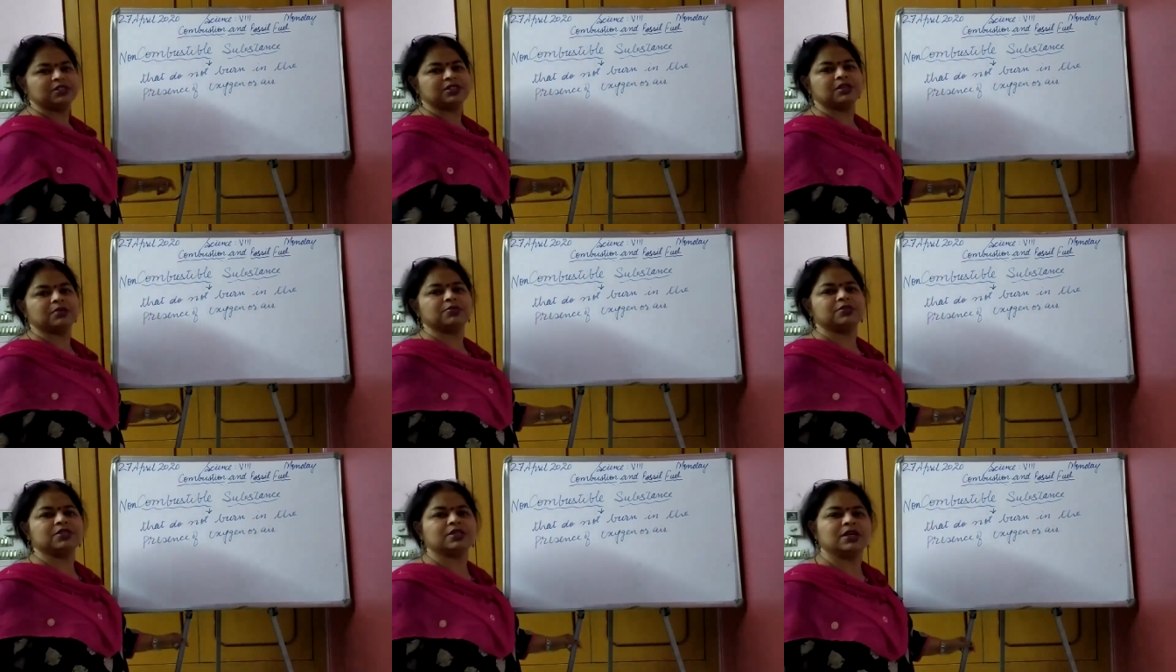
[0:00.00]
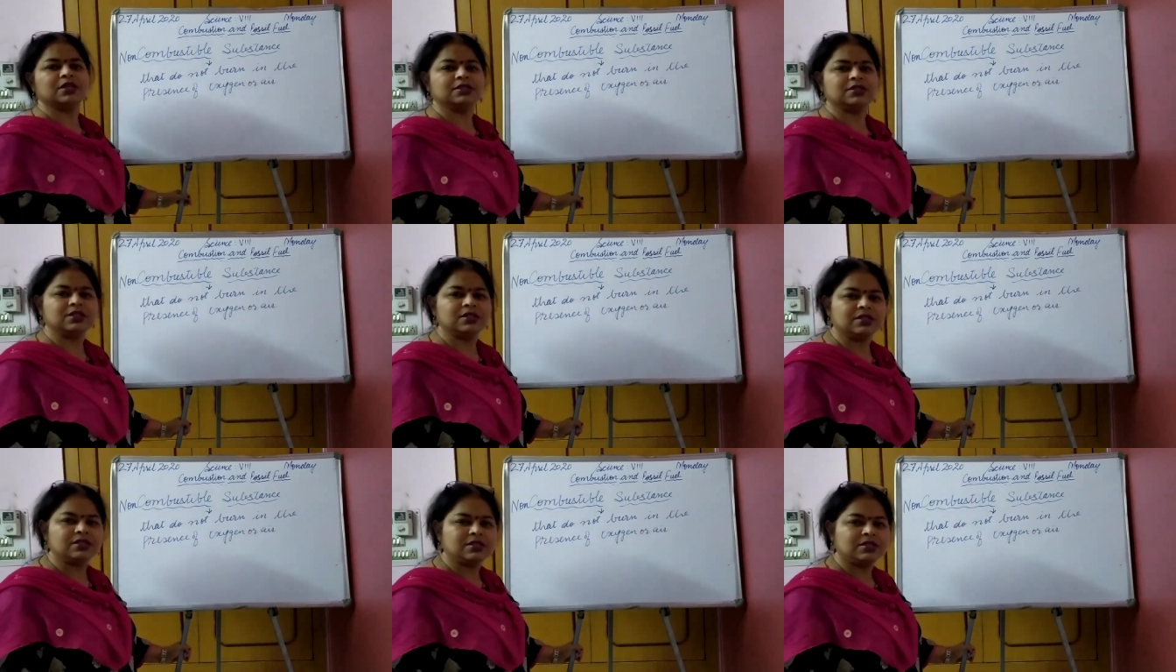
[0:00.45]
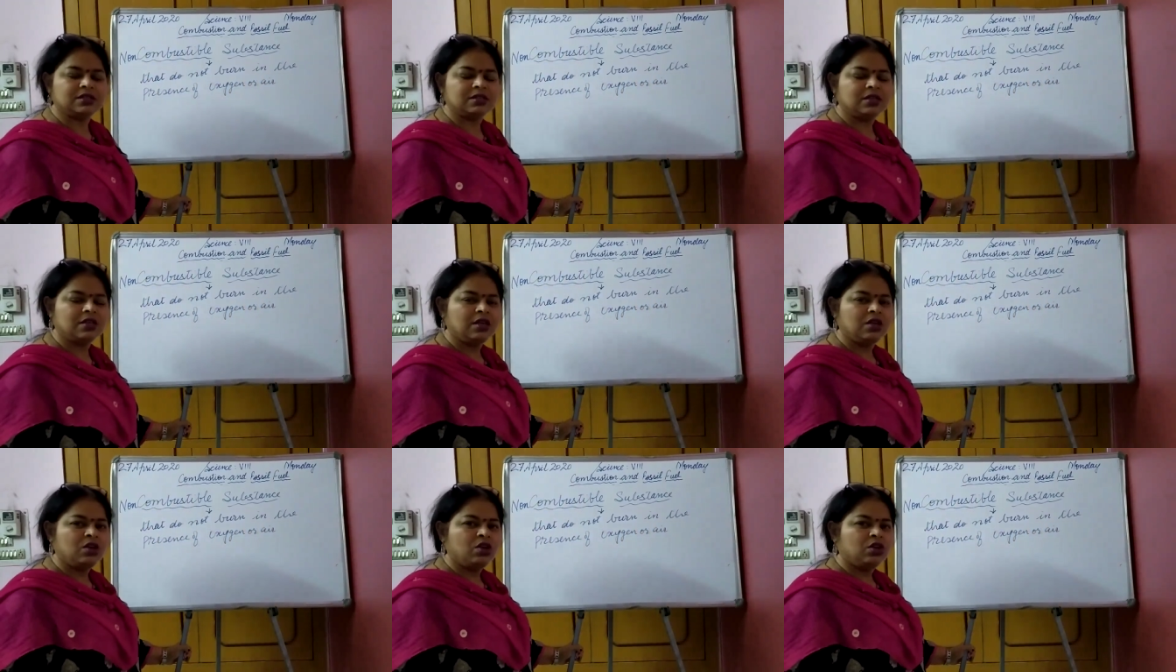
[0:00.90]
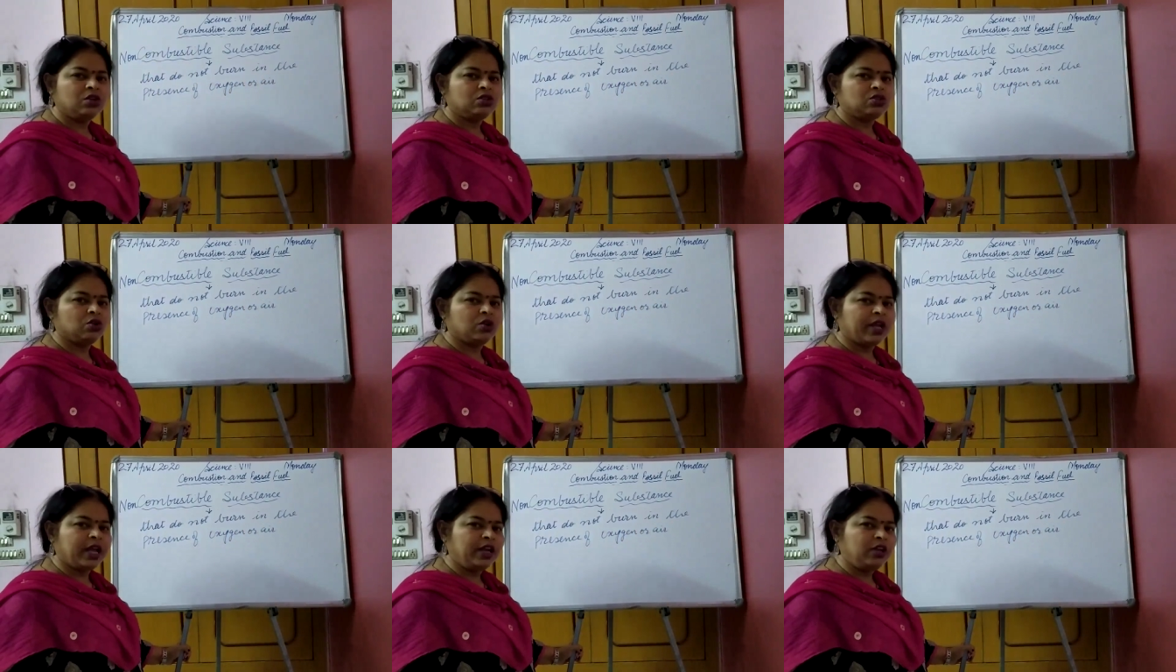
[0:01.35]
substances.
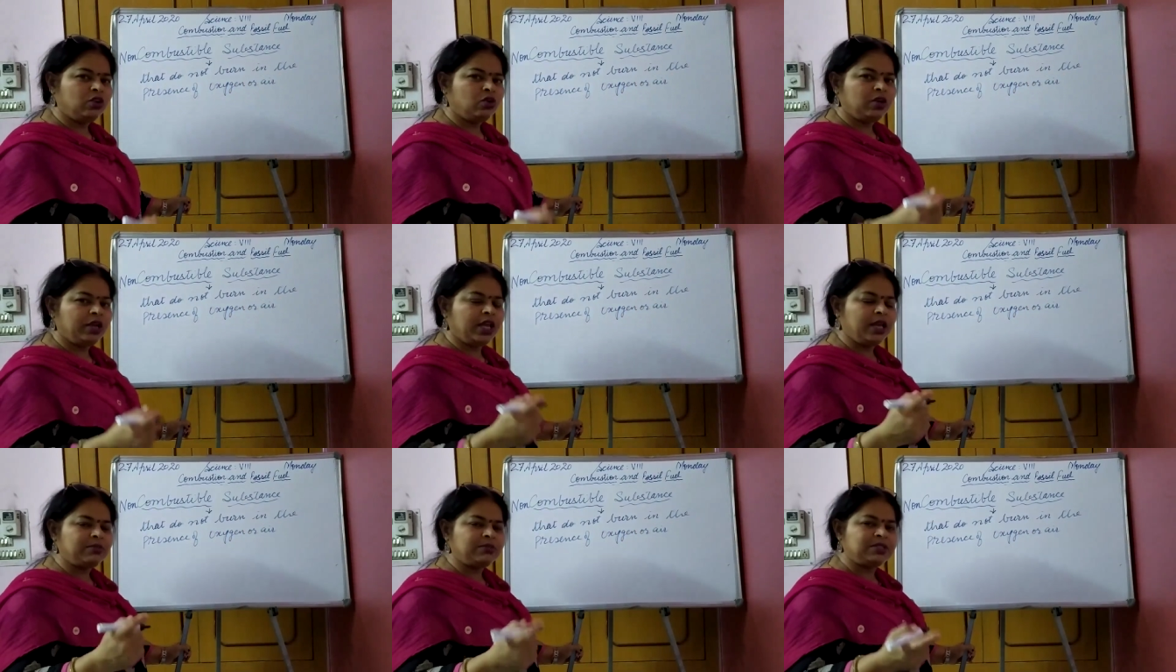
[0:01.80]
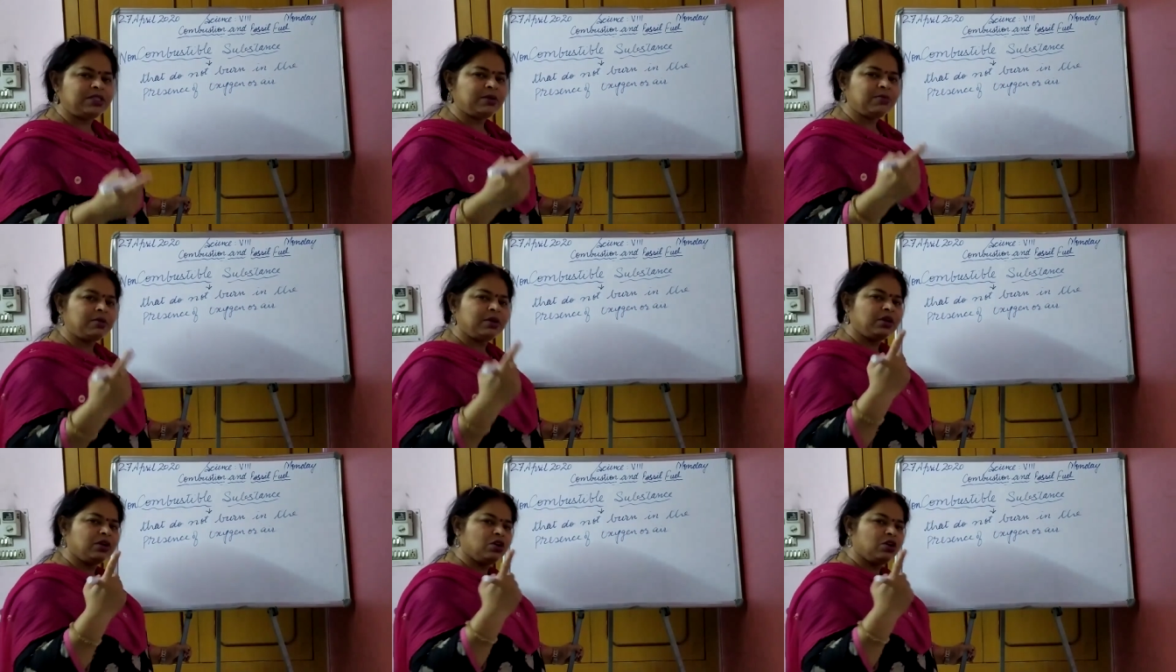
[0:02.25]
So can you name some